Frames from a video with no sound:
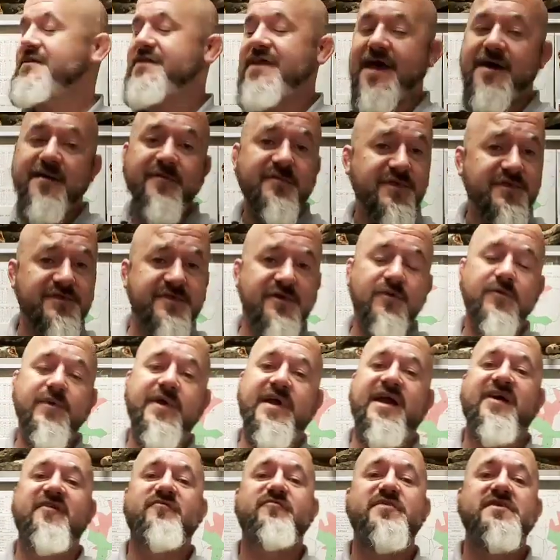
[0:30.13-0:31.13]
depth that
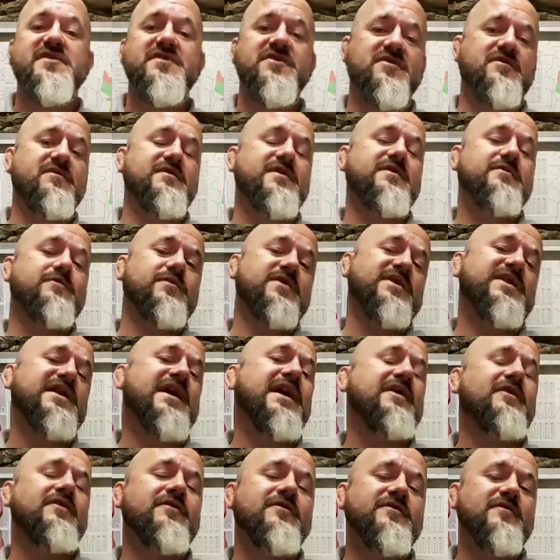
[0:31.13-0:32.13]
we have been doing with
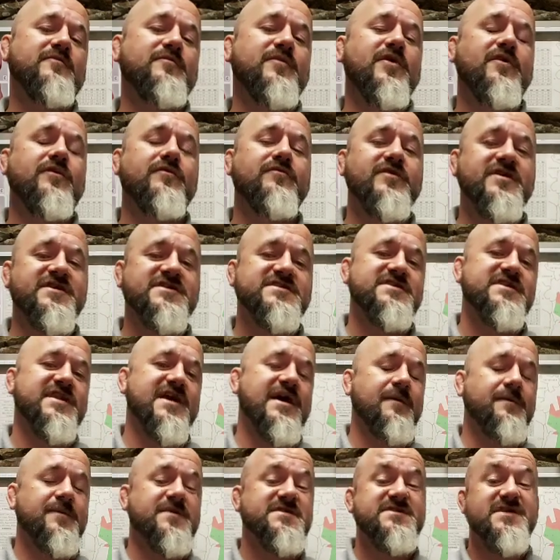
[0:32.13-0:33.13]
our other more
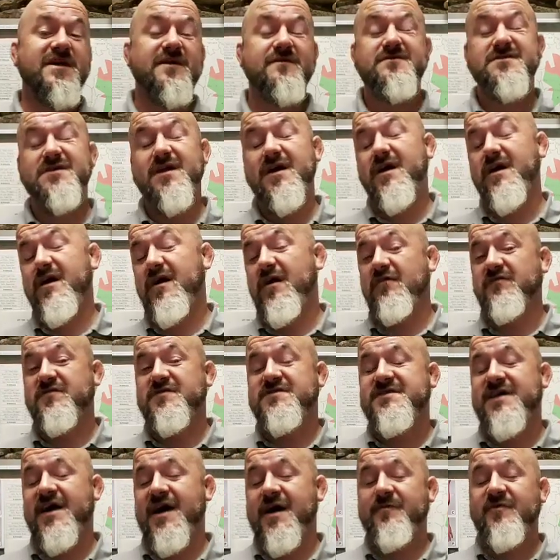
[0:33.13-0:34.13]
recent episodes.
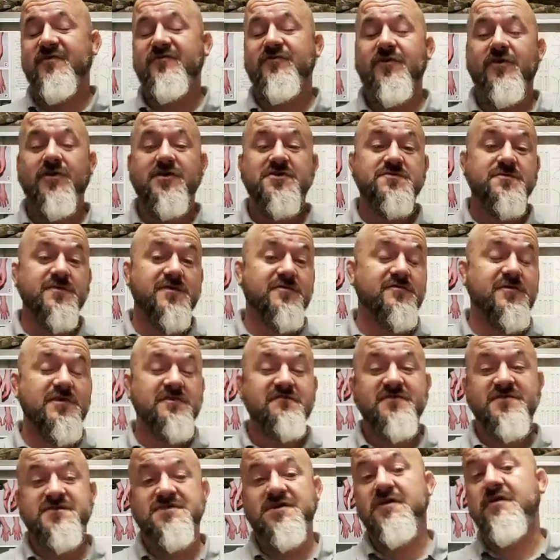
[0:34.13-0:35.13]
Over time, of course, we'll
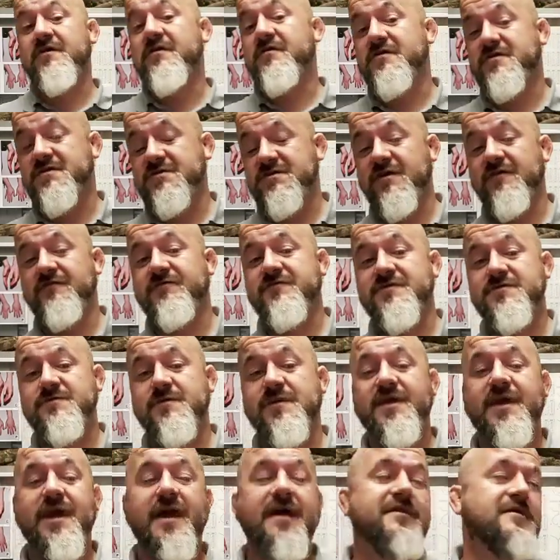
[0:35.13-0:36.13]
revisit other stuff as
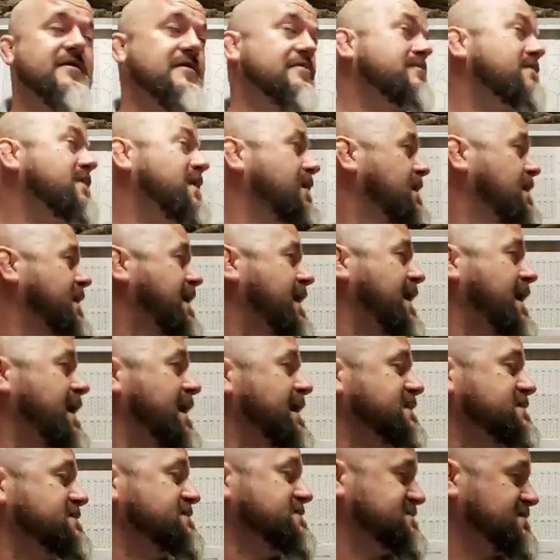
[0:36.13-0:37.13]
we get them
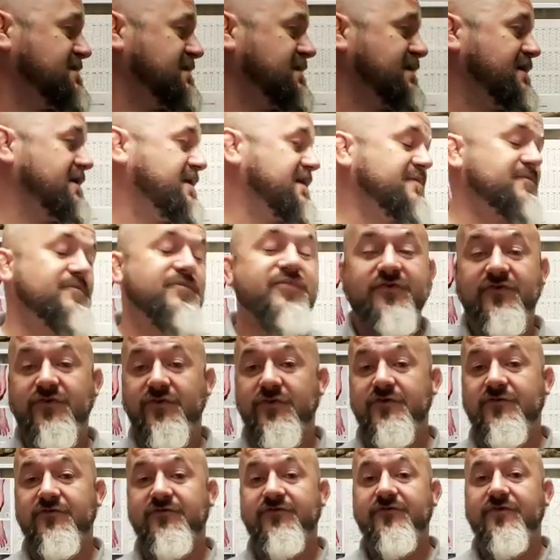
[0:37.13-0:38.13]
and uh,
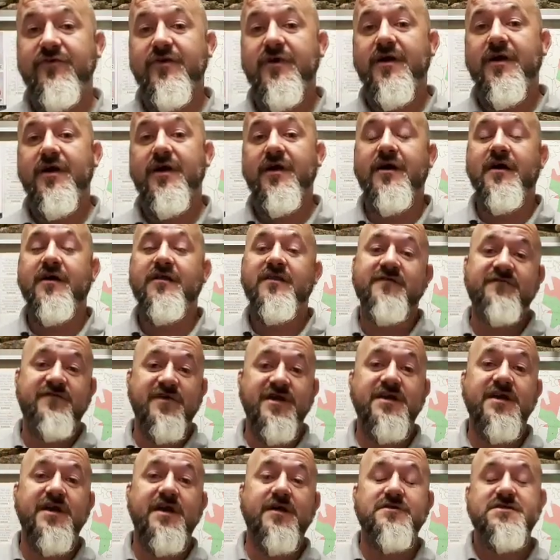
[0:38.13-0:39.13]
improve uh, the
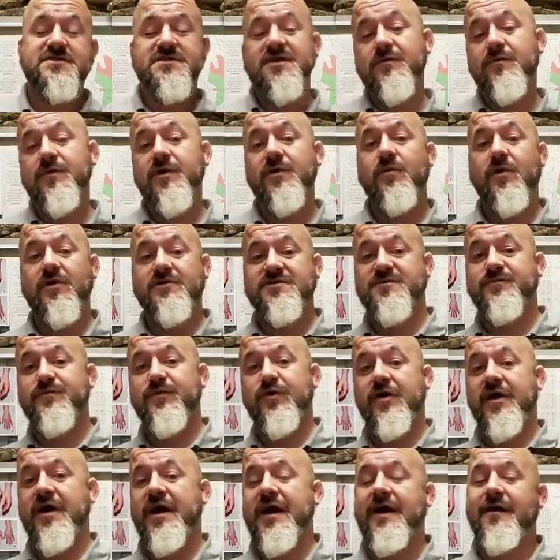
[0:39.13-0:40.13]
videos that we once
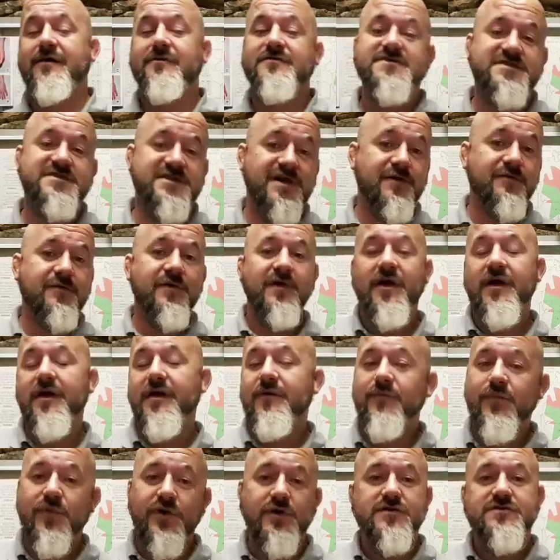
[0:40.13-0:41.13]
put out. So
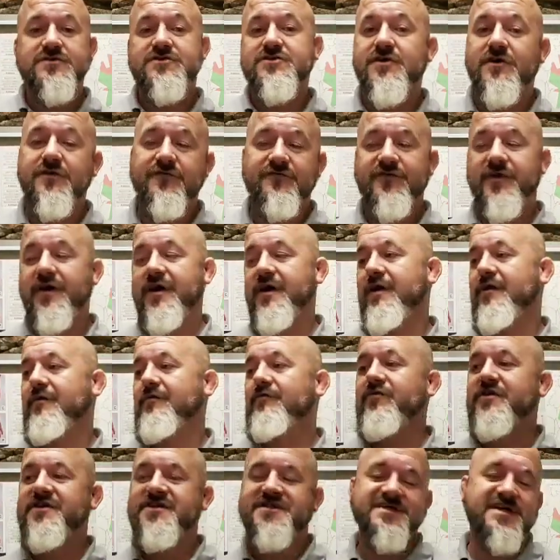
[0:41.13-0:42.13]
we'll sort of uh,
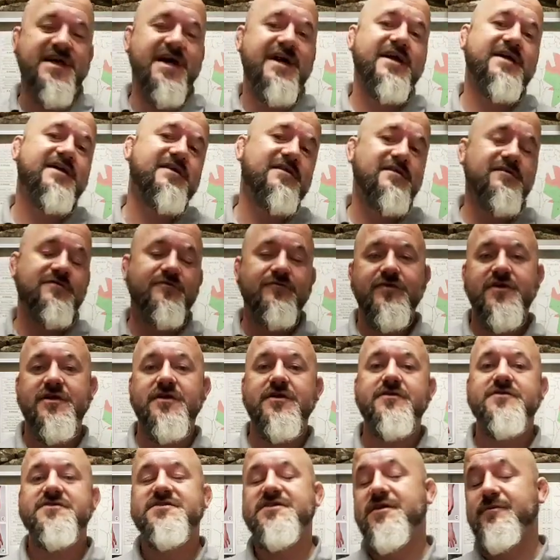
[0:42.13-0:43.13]
recycle and
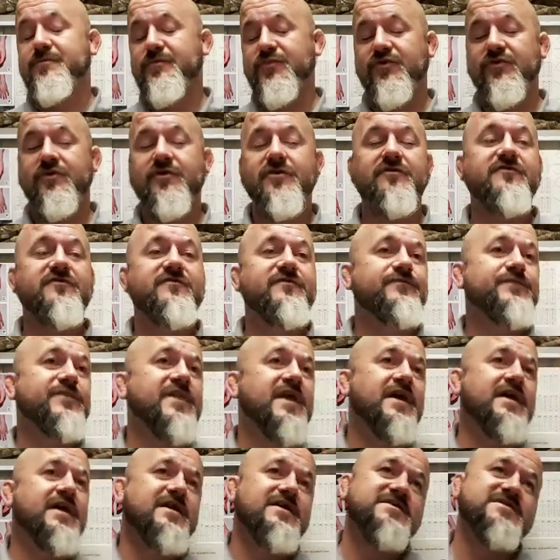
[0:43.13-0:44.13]
reuse and improve.
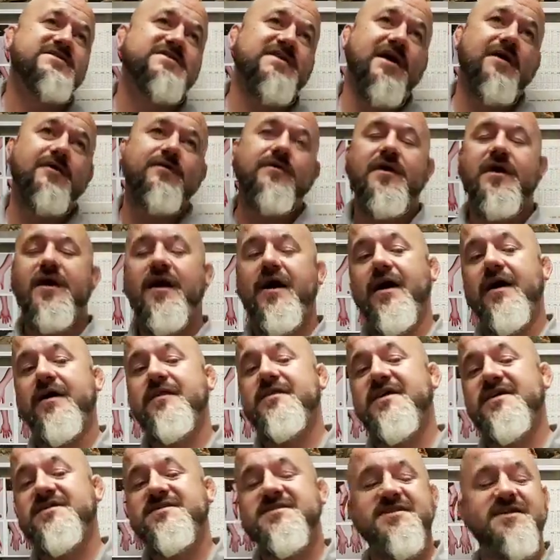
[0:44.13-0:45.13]
So uh,
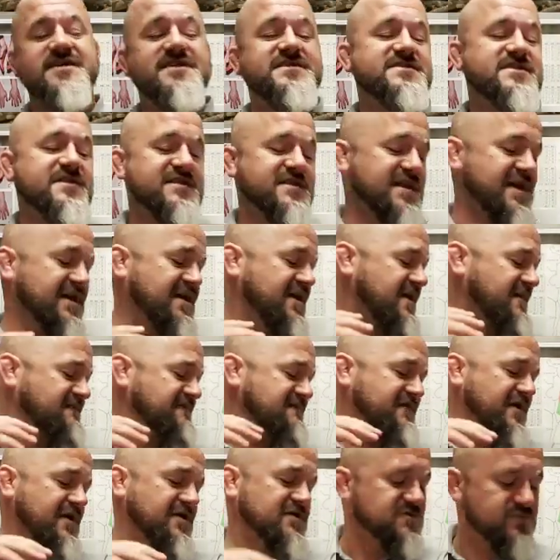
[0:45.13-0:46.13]
this is the
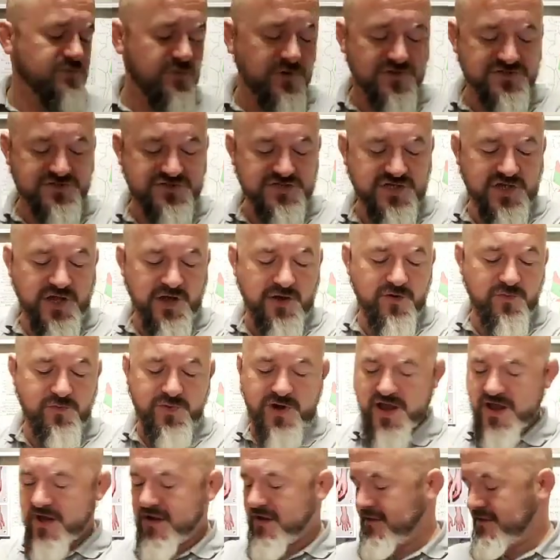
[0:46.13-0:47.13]
false water
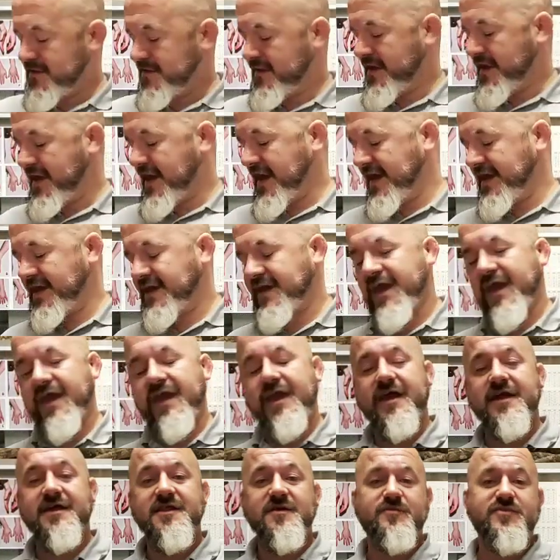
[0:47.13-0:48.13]
cobra,
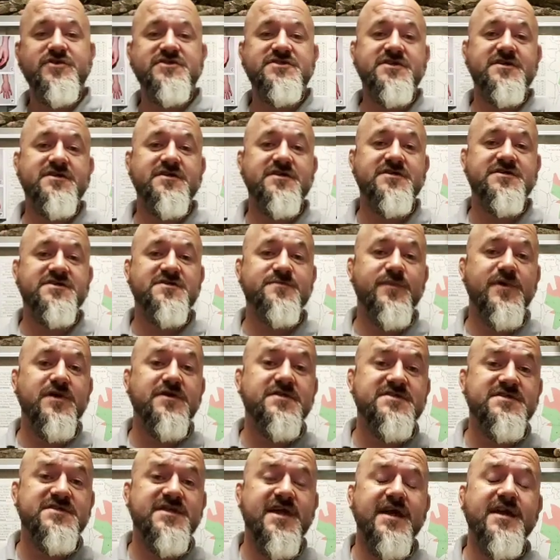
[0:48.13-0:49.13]
aka the Brazilian
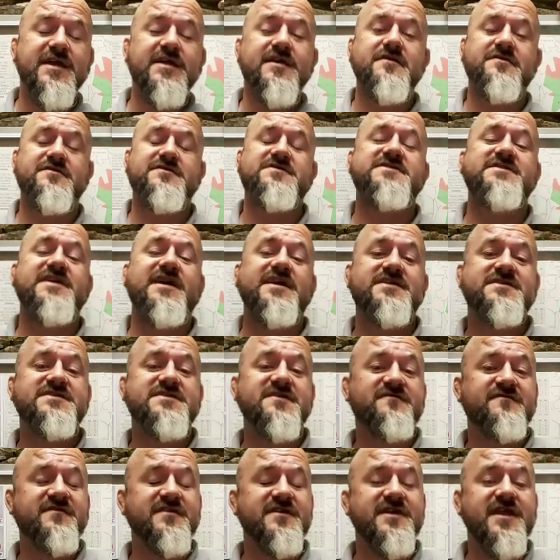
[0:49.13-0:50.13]
smooth snake, whose
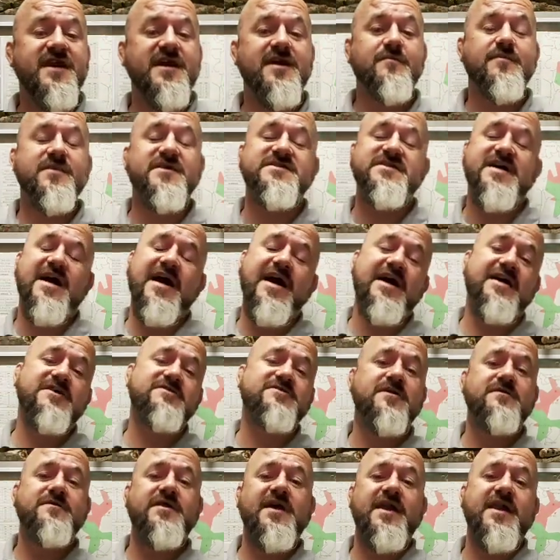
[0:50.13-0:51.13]
scientific name is
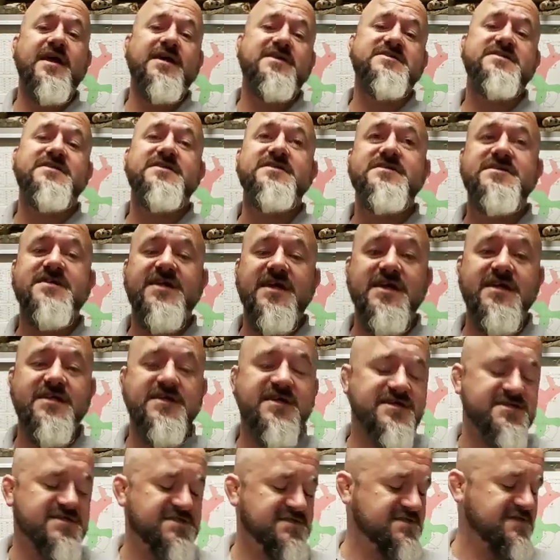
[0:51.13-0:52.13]
Hydrodynastes
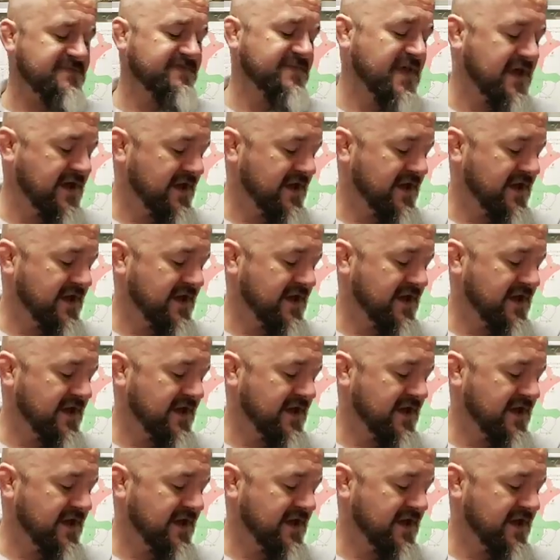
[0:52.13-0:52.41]
gigas.